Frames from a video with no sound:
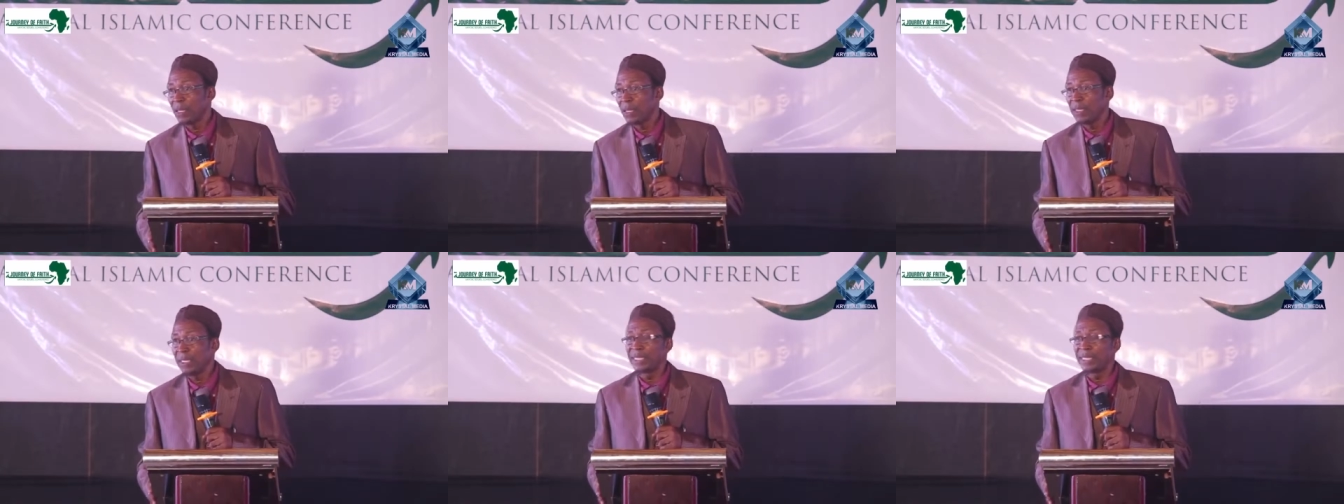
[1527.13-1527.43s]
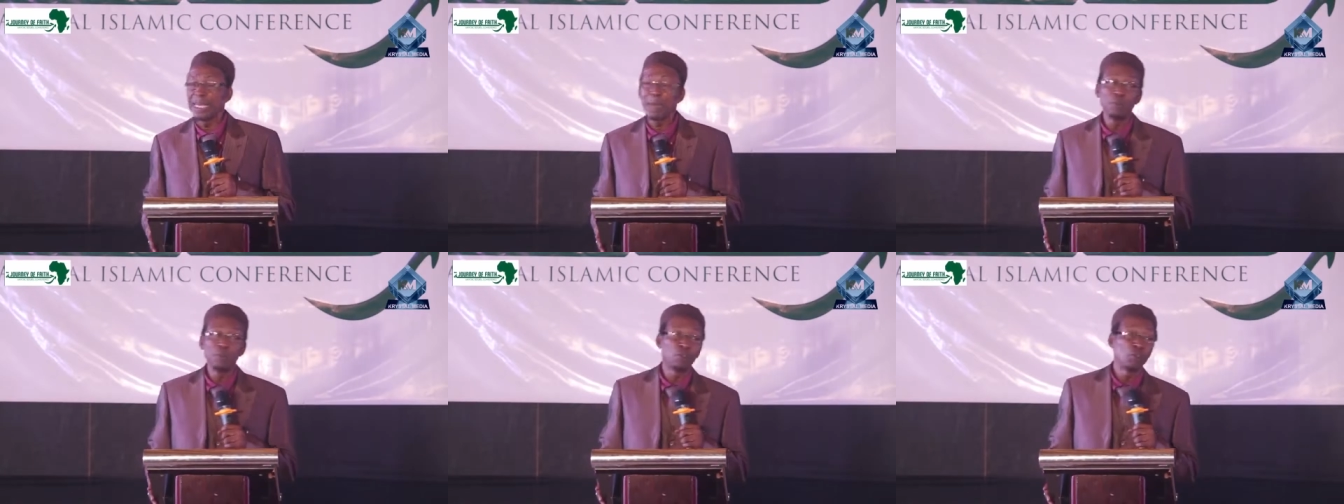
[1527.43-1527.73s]
he
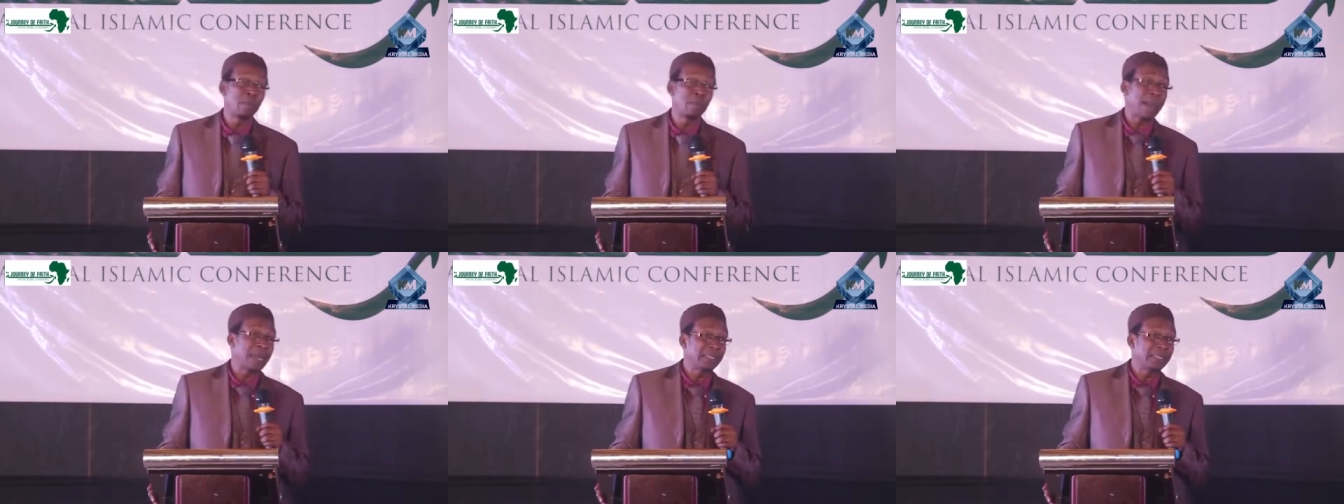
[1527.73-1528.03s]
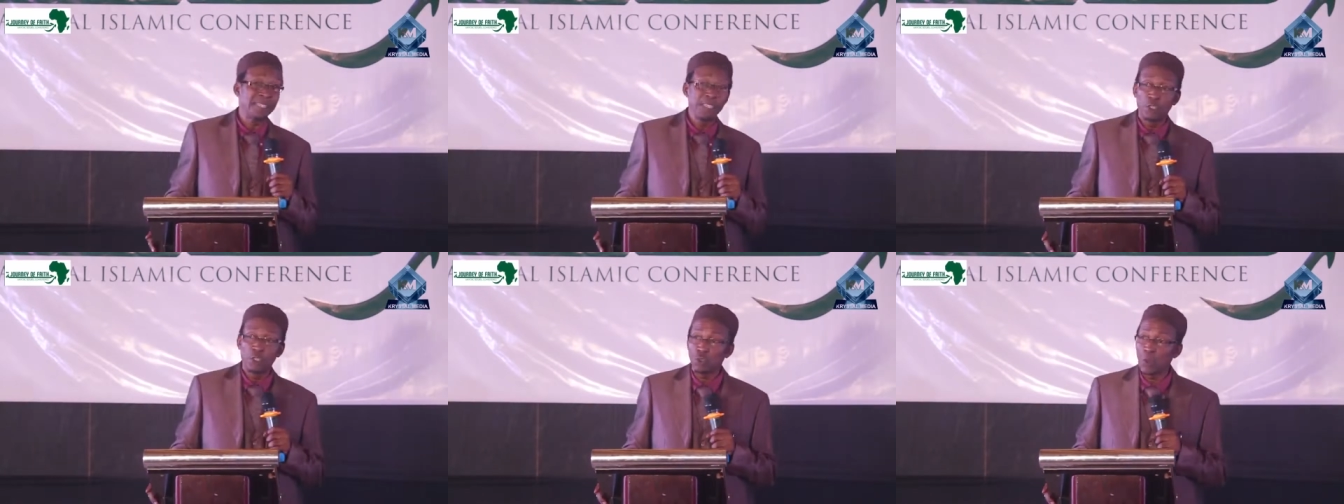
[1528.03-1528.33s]
came to
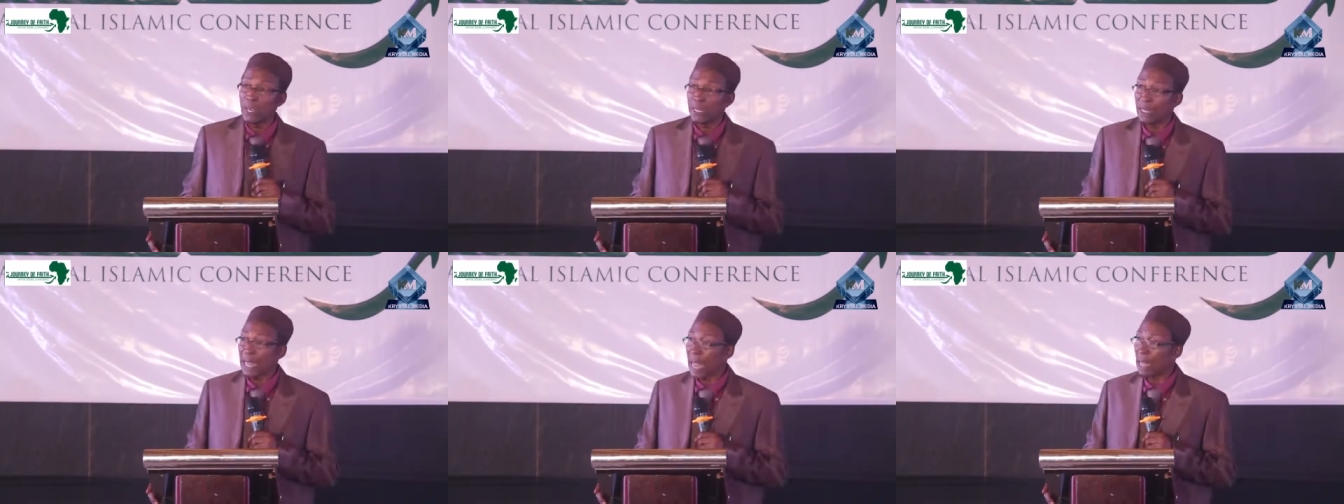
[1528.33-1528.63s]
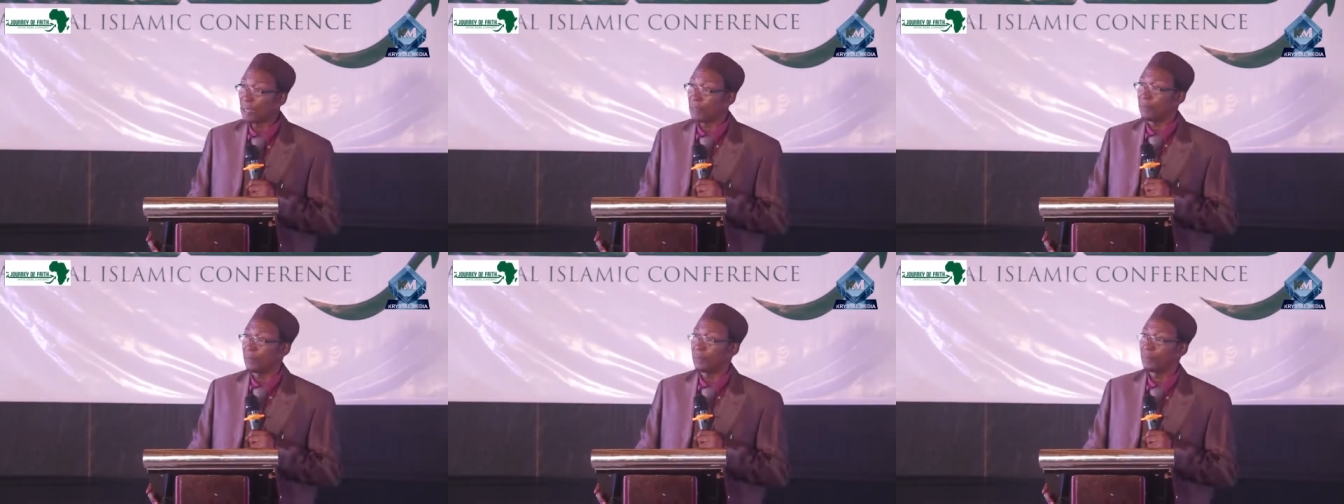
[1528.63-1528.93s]
Madison Square
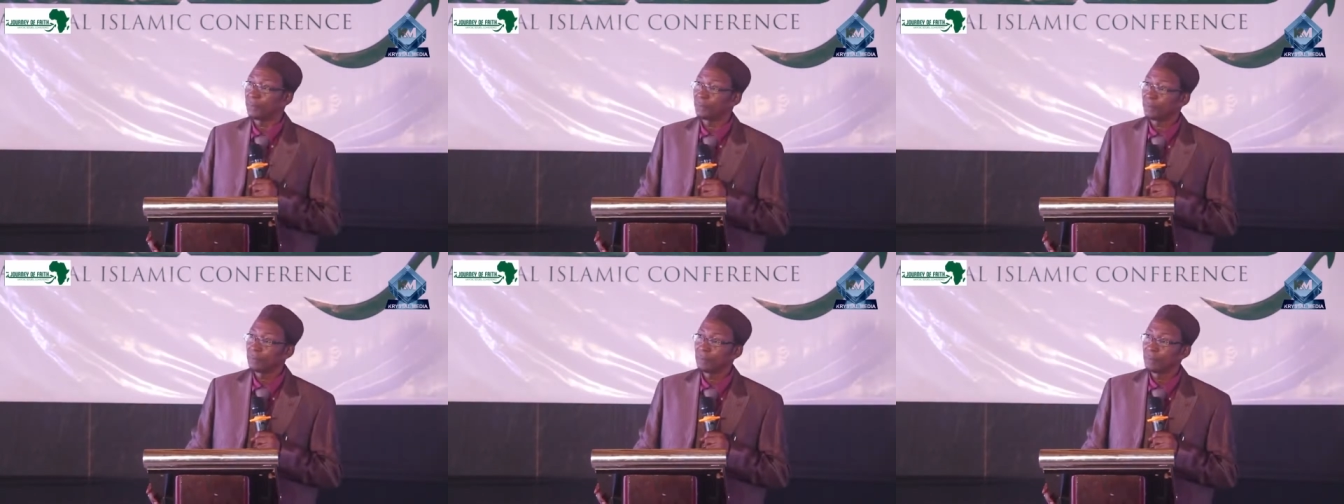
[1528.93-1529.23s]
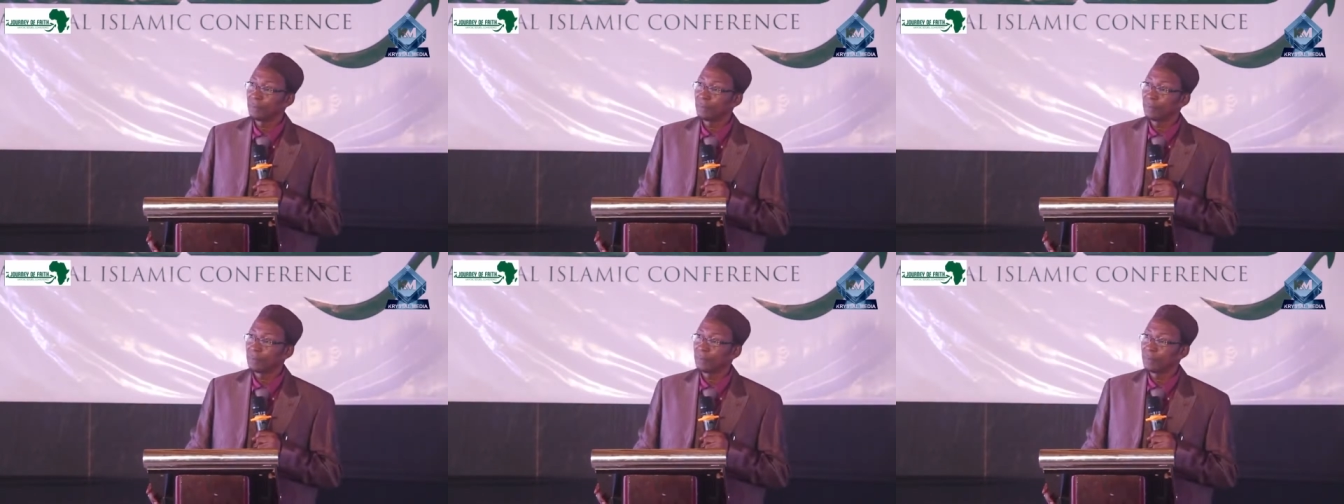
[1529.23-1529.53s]
Garden
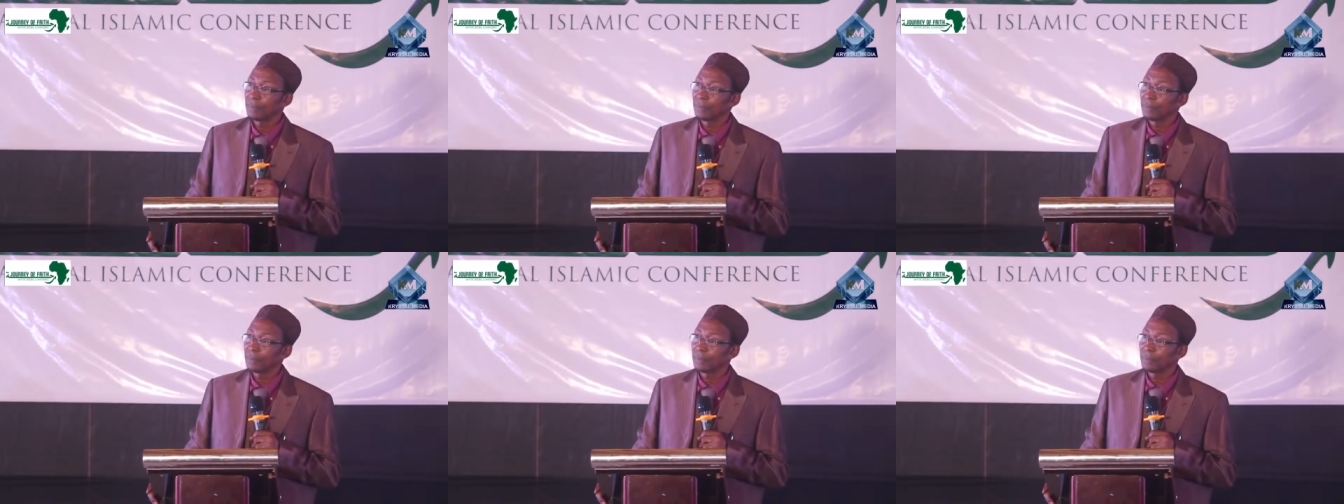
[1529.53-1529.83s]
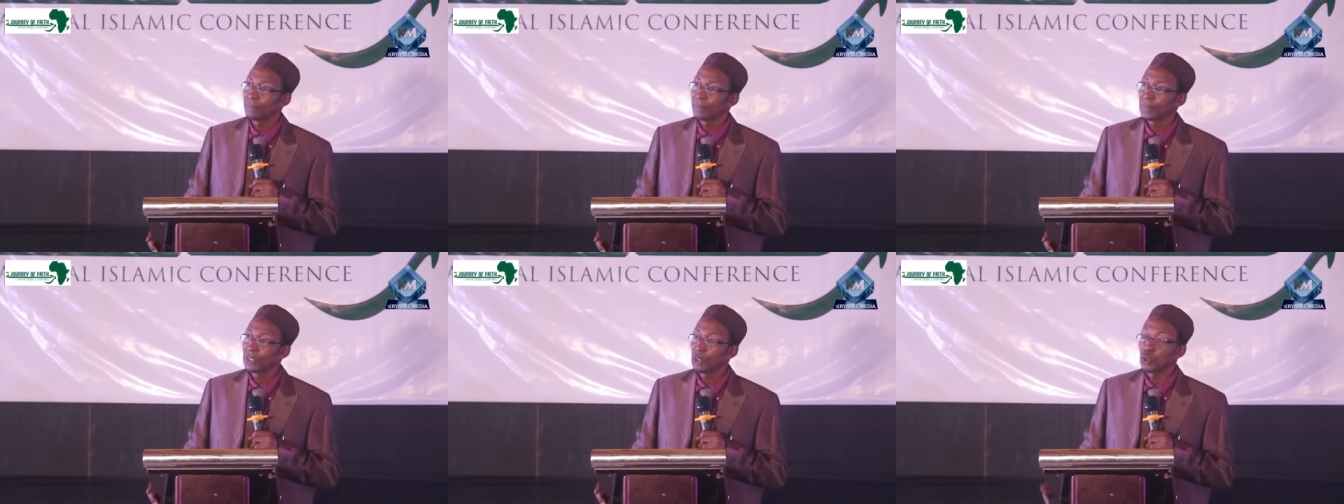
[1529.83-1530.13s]

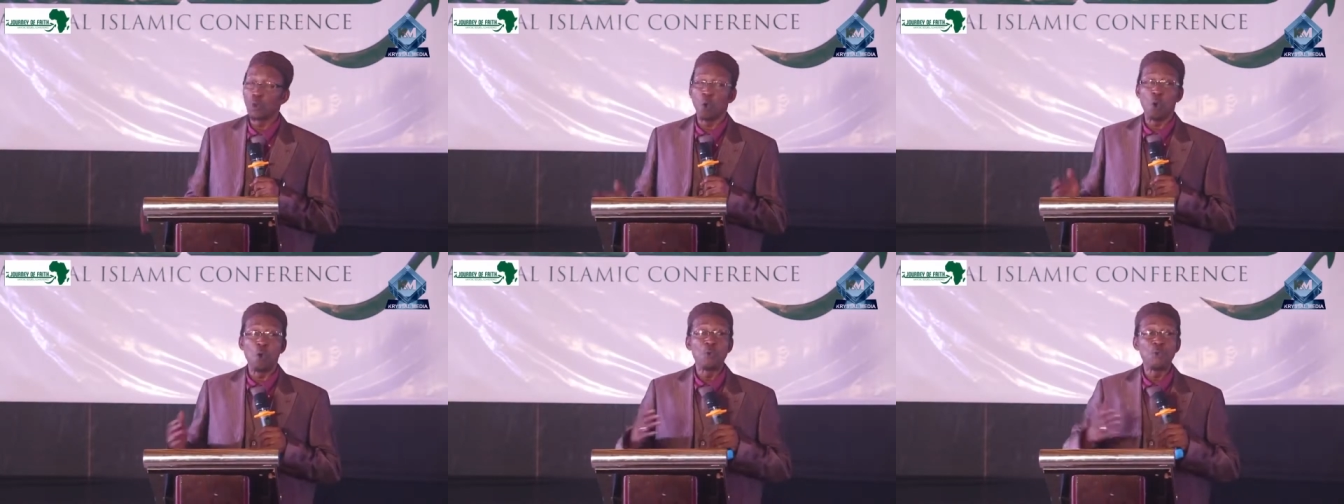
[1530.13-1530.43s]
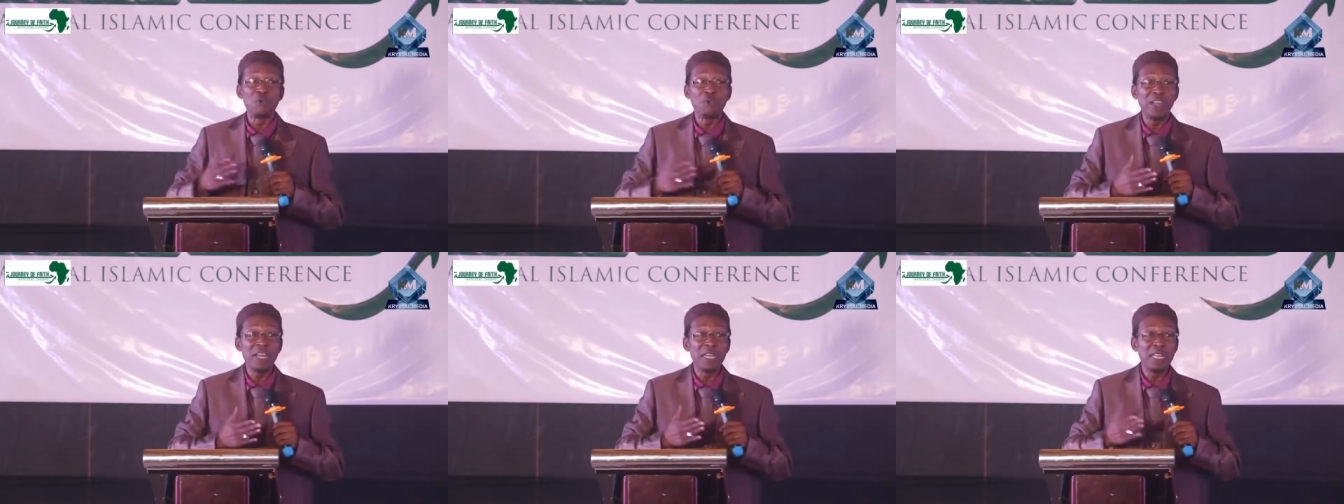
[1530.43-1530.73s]
to
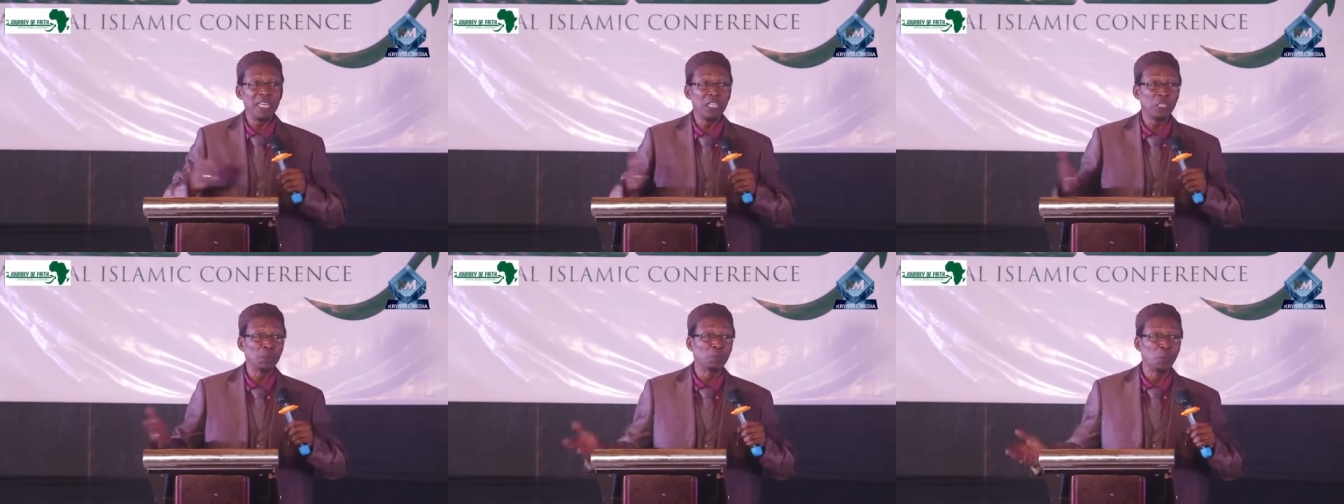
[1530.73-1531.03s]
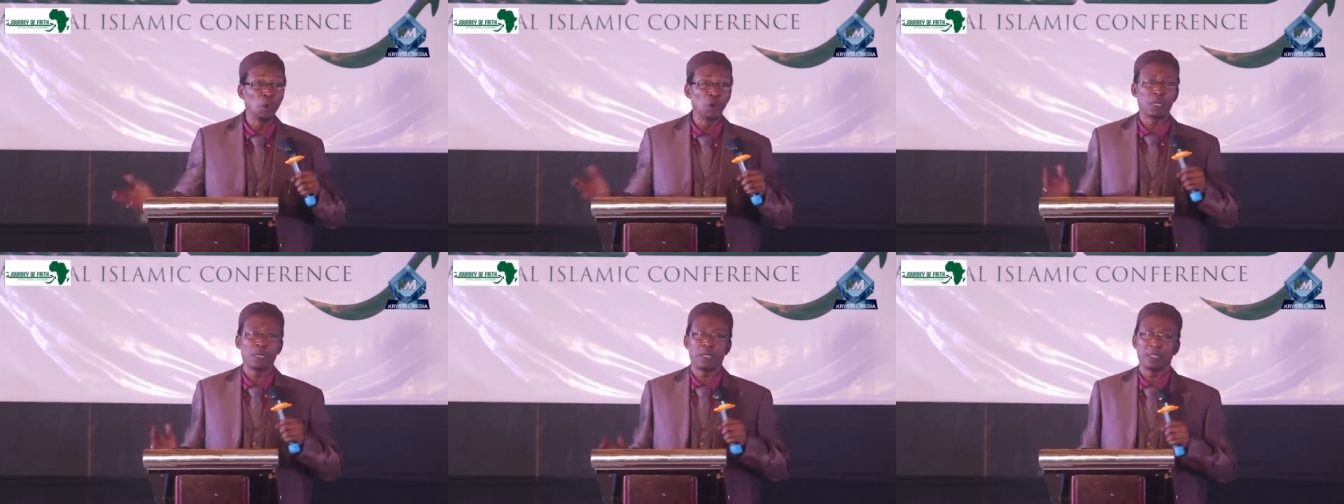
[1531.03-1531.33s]
unveil his
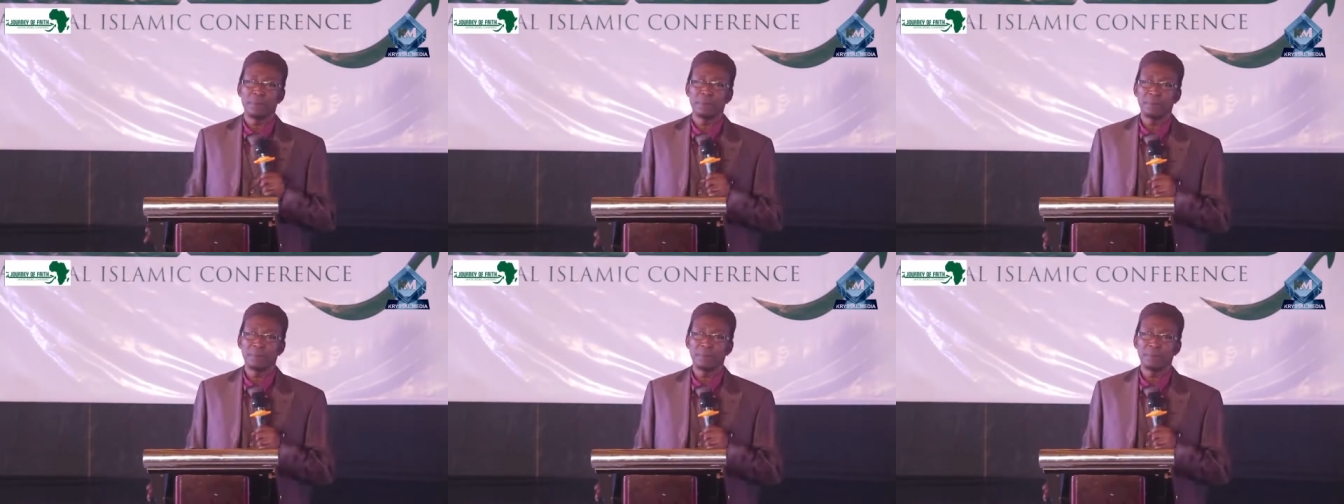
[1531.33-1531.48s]
book